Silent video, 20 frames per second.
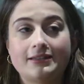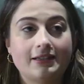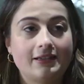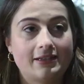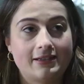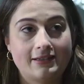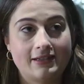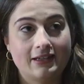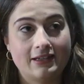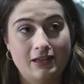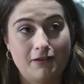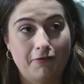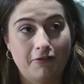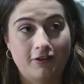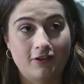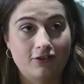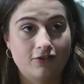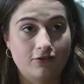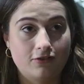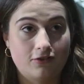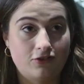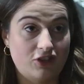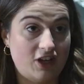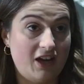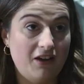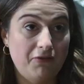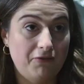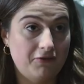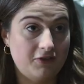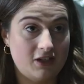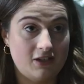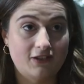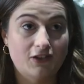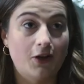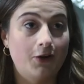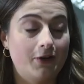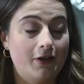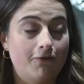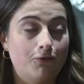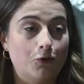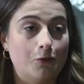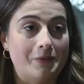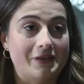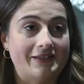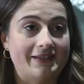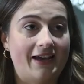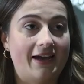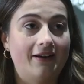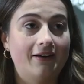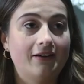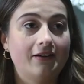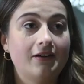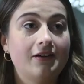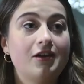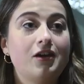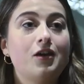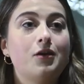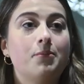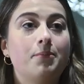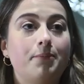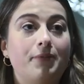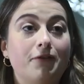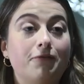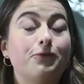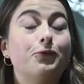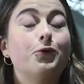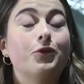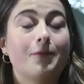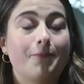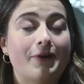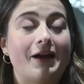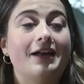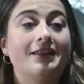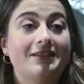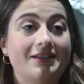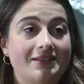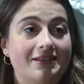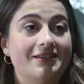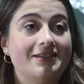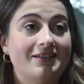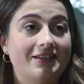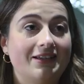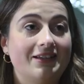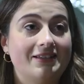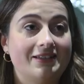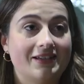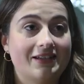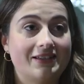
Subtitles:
isn't a significant shift, it's only 4%, but for the brand, this is still a